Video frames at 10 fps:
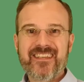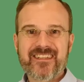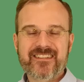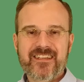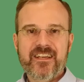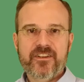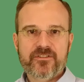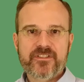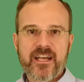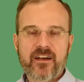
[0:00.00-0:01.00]
to get
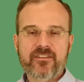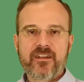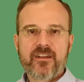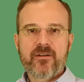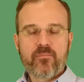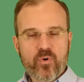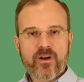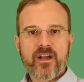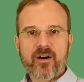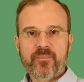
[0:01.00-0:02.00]
your child
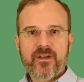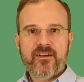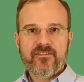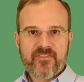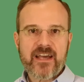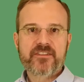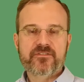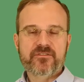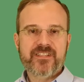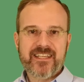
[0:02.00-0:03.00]
more help
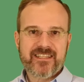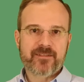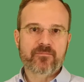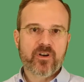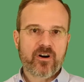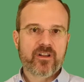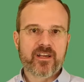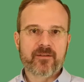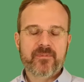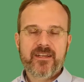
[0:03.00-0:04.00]
faster, to get them caught
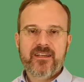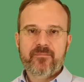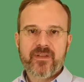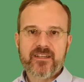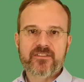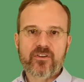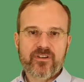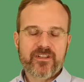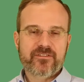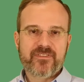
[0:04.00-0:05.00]
up, because
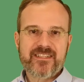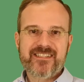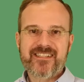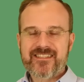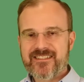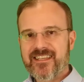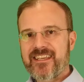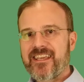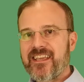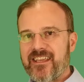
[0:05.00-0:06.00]
early intervention is the
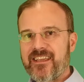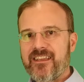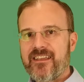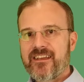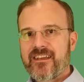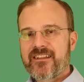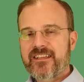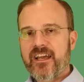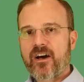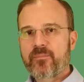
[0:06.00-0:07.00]
key
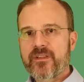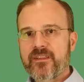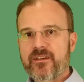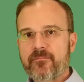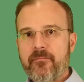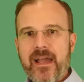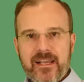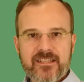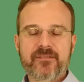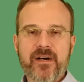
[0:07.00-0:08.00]
to helping them
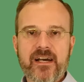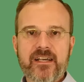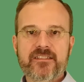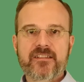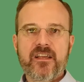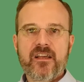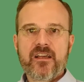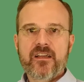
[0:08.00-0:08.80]
maximize